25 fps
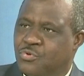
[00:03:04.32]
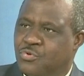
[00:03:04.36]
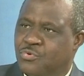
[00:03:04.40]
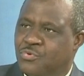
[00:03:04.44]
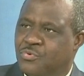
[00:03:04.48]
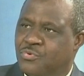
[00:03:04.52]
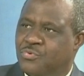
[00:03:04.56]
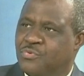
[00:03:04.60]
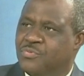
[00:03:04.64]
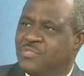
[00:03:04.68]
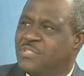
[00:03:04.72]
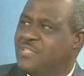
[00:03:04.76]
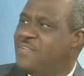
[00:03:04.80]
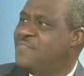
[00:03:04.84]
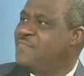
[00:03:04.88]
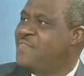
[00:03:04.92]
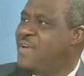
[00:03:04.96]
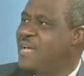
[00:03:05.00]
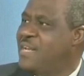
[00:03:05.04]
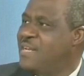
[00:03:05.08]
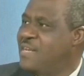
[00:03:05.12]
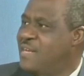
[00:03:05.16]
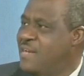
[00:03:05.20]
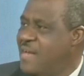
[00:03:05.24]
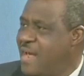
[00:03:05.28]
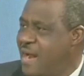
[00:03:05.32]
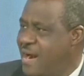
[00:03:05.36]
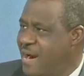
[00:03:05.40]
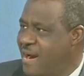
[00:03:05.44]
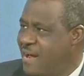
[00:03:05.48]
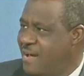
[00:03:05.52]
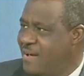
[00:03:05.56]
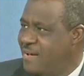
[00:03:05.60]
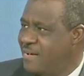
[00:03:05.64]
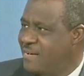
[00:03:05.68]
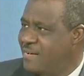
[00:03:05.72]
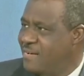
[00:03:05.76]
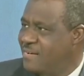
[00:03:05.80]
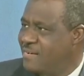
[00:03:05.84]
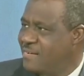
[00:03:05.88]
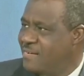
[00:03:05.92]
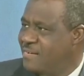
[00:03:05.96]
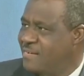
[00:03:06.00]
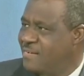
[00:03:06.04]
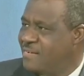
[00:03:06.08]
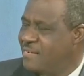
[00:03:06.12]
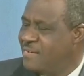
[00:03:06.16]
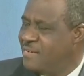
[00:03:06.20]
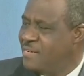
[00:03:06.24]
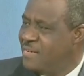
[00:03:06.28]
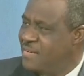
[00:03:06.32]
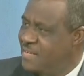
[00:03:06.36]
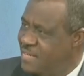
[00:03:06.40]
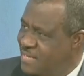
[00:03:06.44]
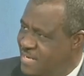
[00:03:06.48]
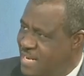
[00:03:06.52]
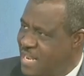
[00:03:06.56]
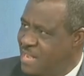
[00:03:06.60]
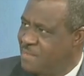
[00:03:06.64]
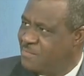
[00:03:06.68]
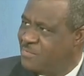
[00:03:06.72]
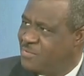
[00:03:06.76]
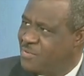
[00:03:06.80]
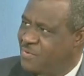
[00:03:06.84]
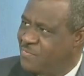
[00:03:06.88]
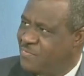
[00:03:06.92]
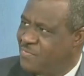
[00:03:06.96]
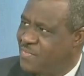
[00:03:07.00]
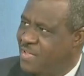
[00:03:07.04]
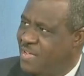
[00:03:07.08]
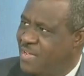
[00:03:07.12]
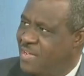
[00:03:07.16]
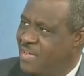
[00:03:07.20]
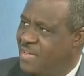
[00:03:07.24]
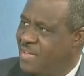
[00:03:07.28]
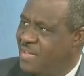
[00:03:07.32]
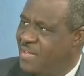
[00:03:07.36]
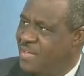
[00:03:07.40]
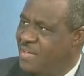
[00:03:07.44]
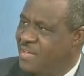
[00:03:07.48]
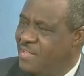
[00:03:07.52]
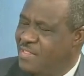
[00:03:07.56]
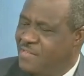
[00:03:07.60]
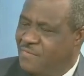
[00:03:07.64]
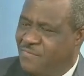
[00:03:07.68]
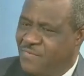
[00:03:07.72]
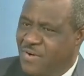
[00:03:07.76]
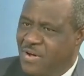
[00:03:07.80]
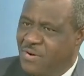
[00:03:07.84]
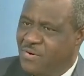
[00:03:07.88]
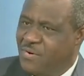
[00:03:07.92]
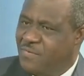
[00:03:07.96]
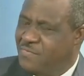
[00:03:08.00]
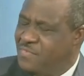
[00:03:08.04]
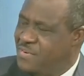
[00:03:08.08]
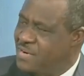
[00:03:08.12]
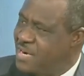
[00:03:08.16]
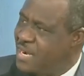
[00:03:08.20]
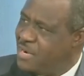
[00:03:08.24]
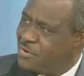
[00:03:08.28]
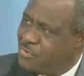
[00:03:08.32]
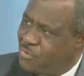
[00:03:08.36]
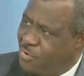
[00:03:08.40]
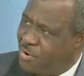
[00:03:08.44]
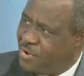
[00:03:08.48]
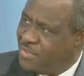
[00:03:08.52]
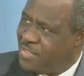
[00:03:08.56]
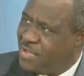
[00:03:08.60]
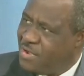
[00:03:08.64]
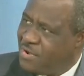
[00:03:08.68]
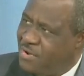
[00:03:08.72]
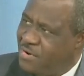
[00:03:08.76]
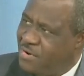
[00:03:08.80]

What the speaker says: to defend the naira in terms of the value of the naira to other